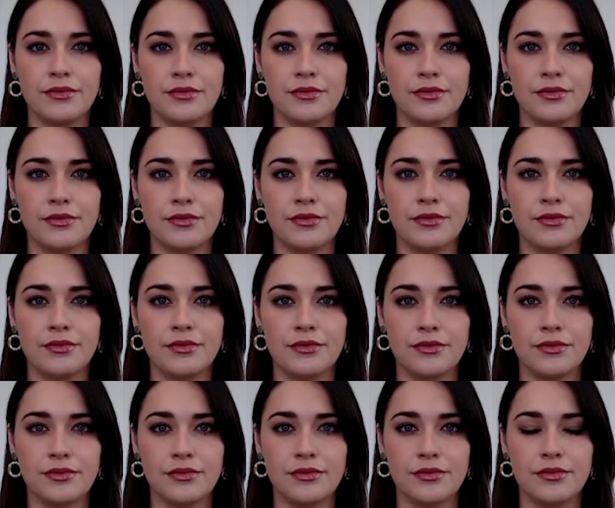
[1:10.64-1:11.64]

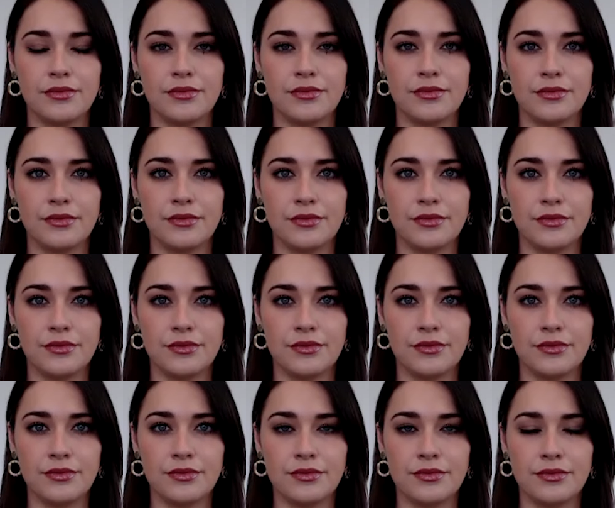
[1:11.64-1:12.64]

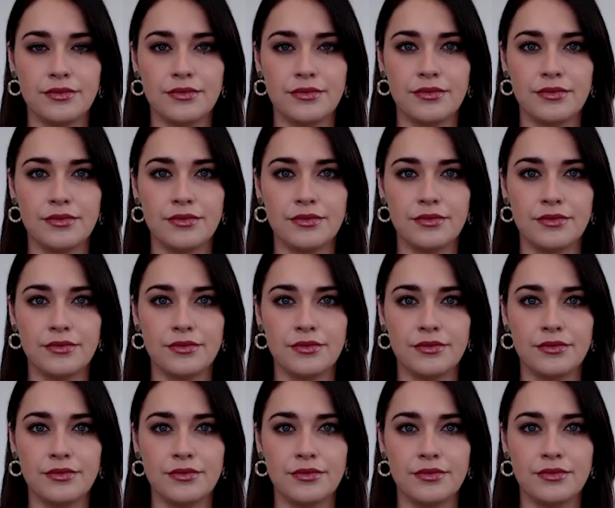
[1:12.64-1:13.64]

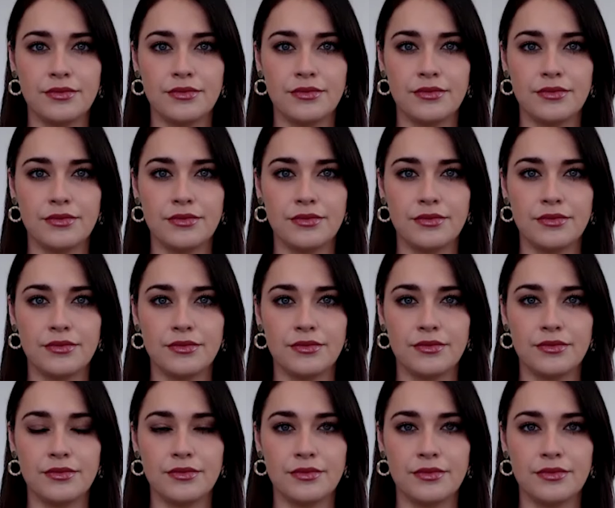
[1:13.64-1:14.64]

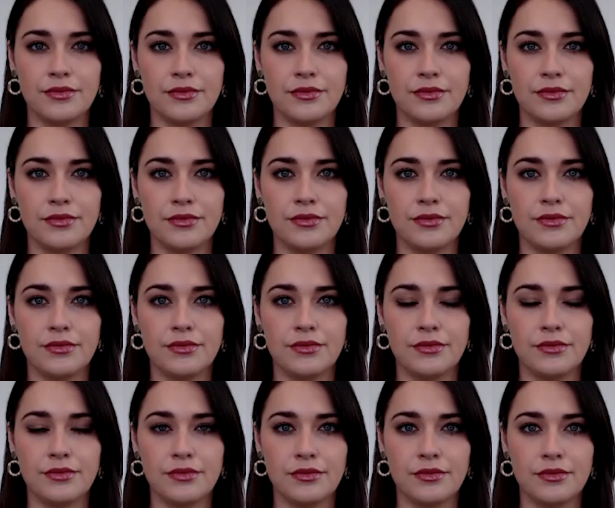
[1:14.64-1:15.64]

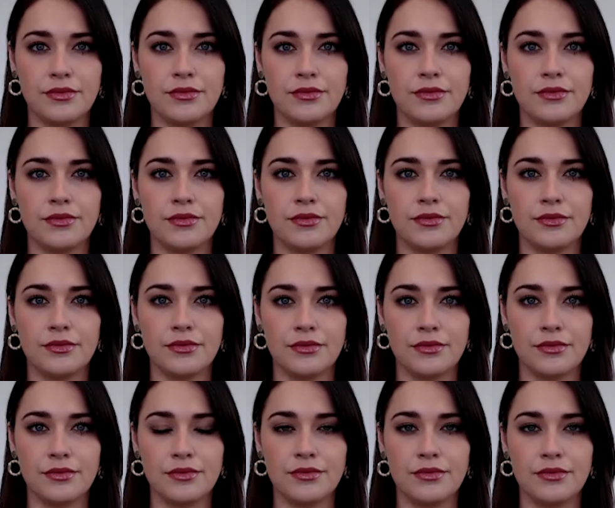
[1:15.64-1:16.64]

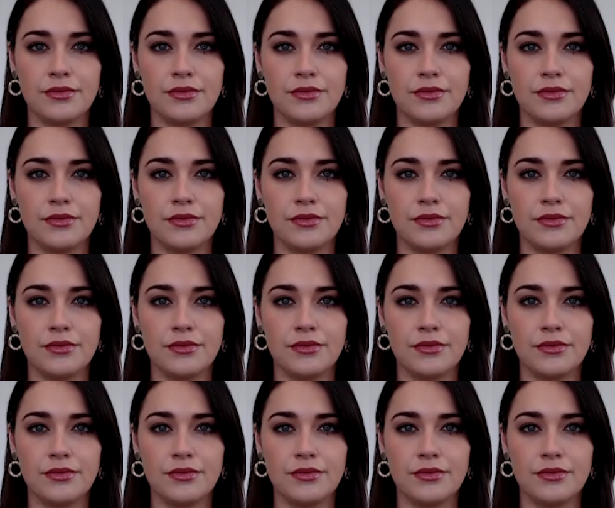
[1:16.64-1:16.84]
This person isn't speaking.